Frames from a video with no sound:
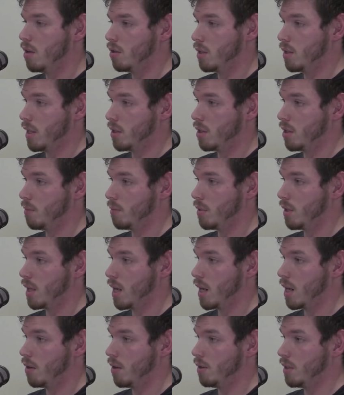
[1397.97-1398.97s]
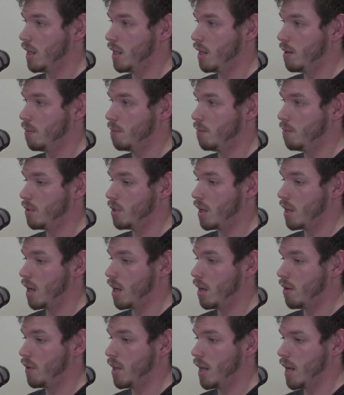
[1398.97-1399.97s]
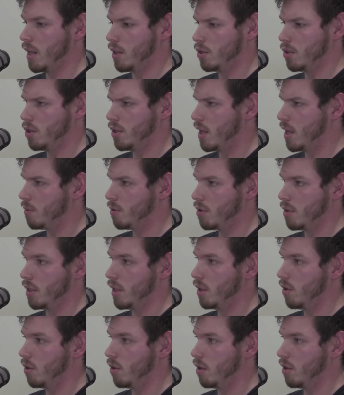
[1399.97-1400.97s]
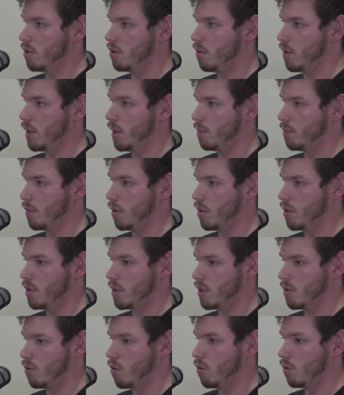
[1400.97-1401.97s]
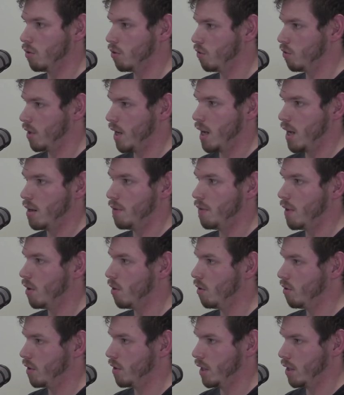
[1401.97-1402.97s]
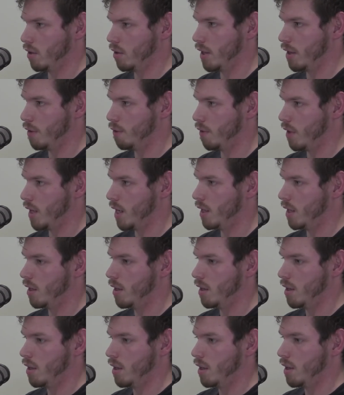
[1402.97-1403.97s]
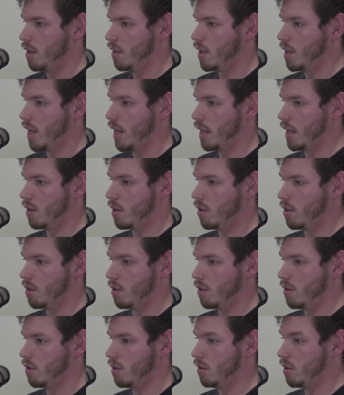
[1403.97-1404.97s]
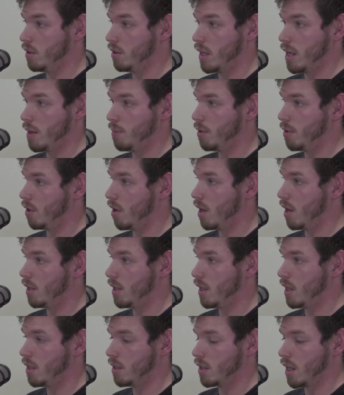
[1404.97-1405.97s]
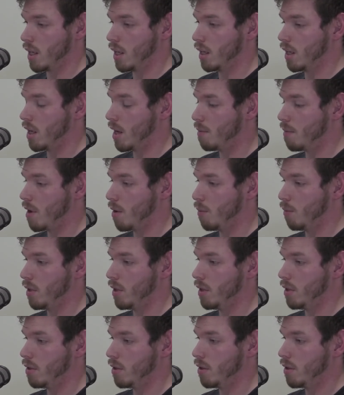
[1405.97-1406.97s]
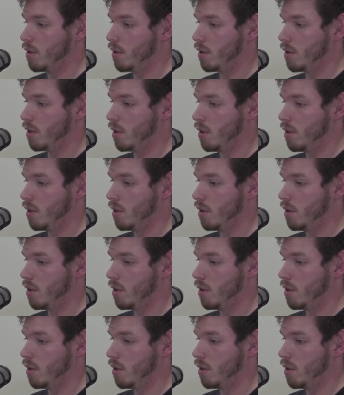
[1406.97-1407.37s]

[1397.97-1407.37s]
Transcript: So that's something that our DMs are exceptionally good at doing, because they're all creative, they all think on their feet. They can deepen ideas, they can come up with